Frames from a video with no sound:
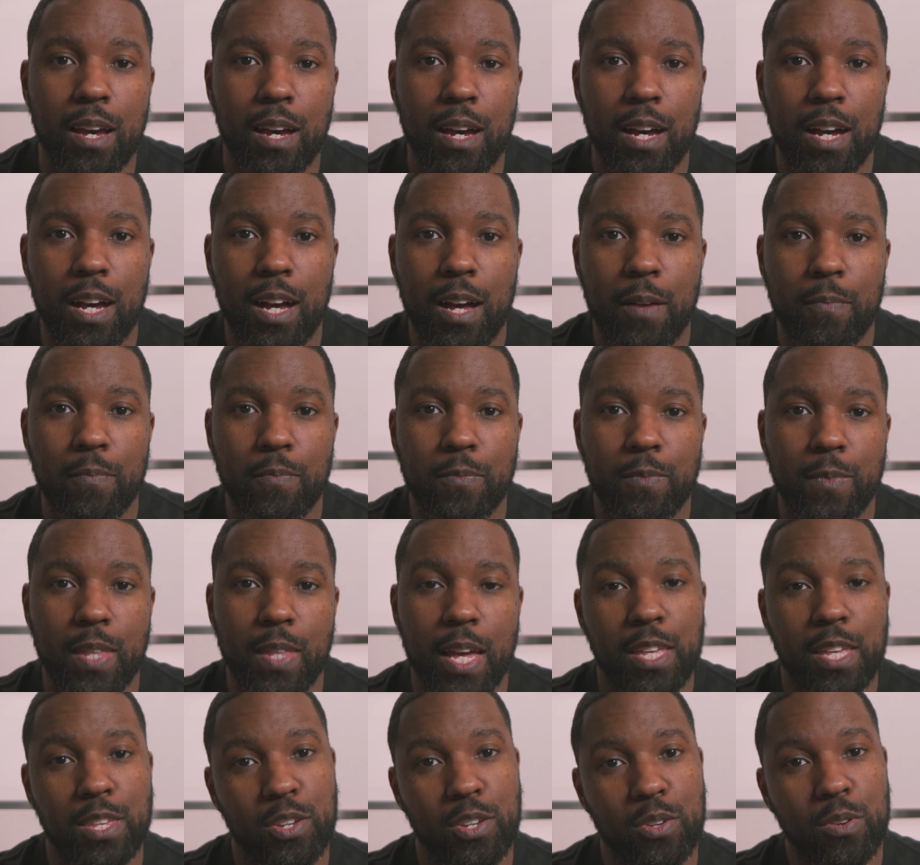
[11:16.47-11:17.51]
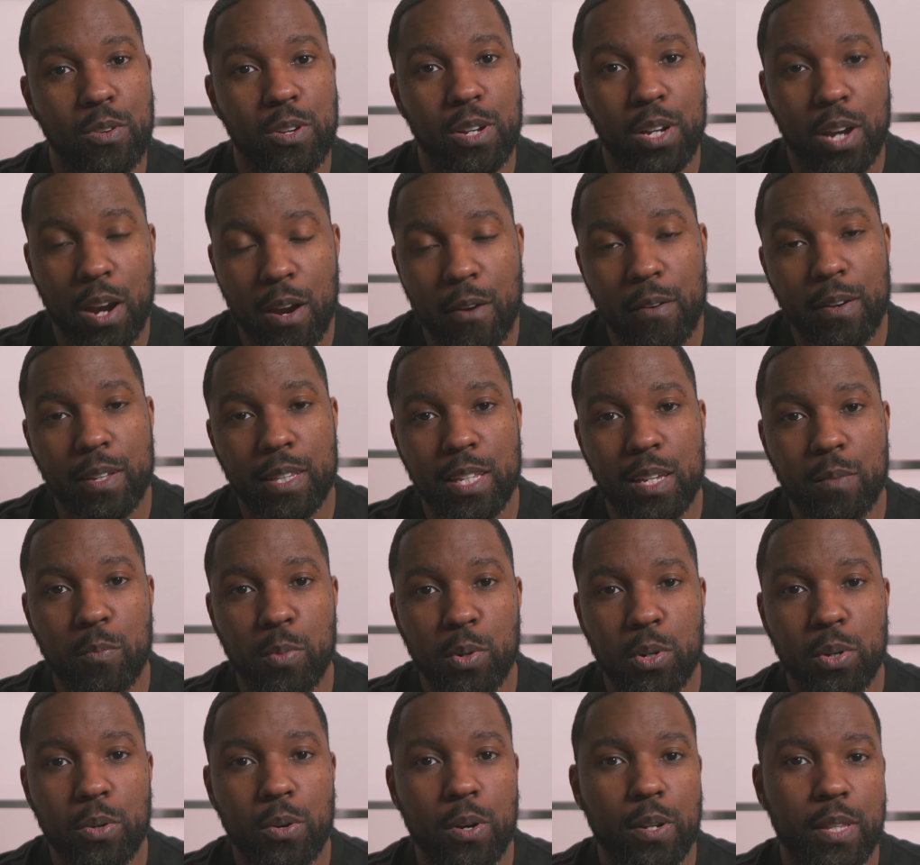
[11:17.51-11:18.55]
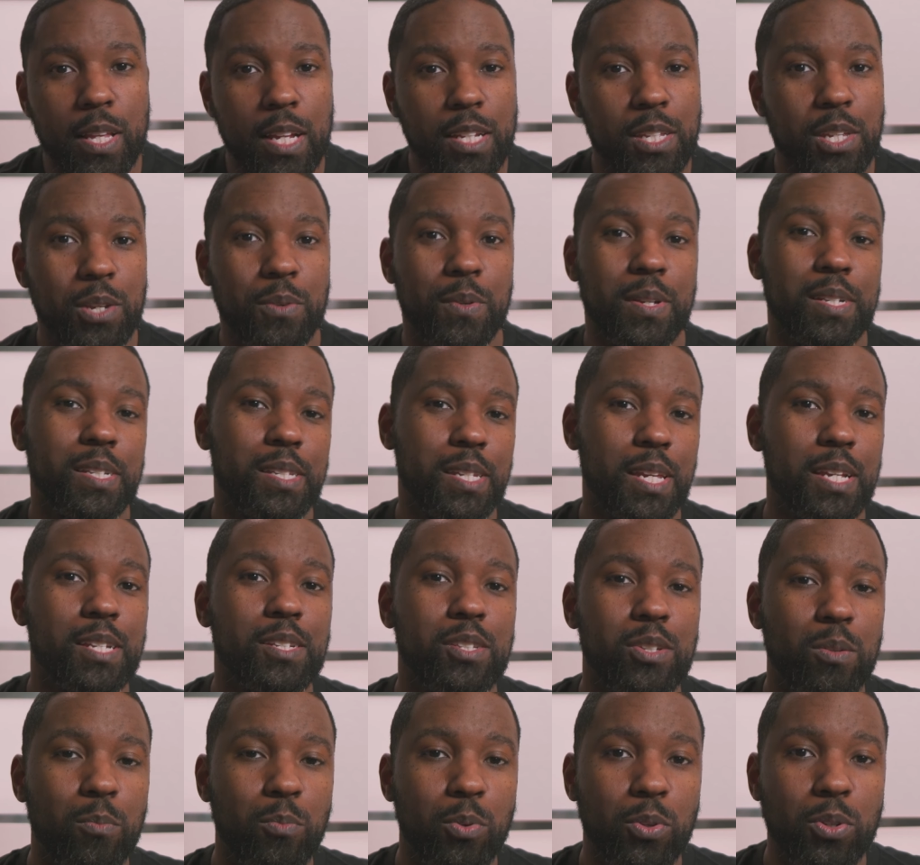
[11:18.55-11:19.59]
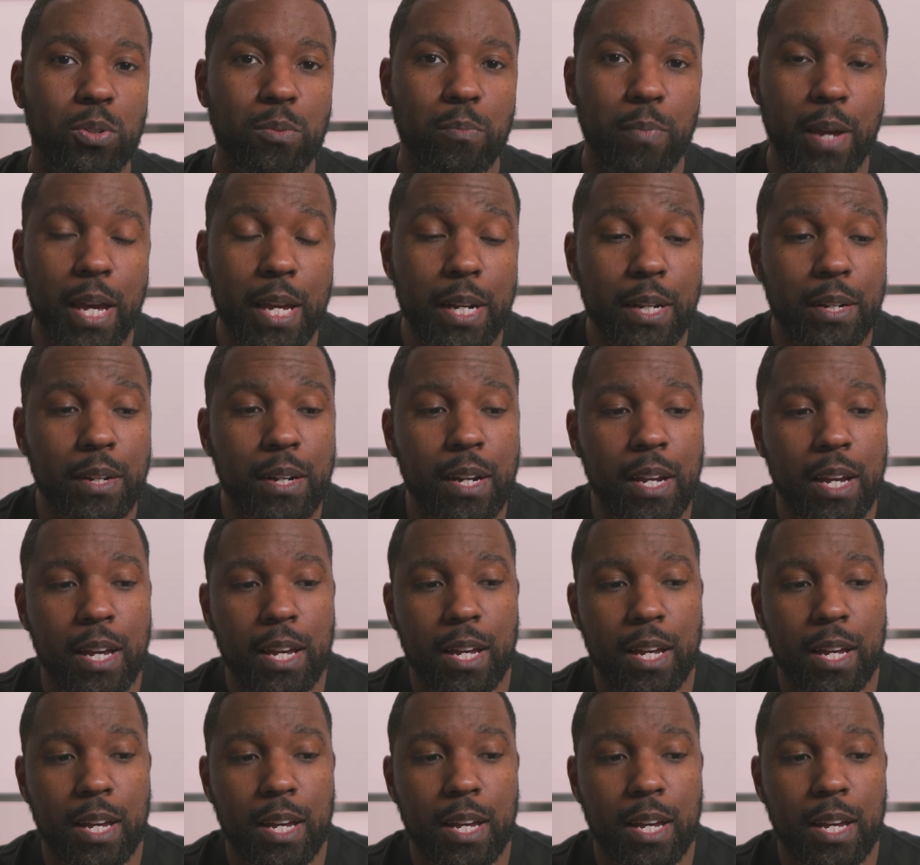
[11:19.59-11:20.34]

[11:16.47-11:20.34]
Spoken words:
that you currently brew or that you intend to brew better.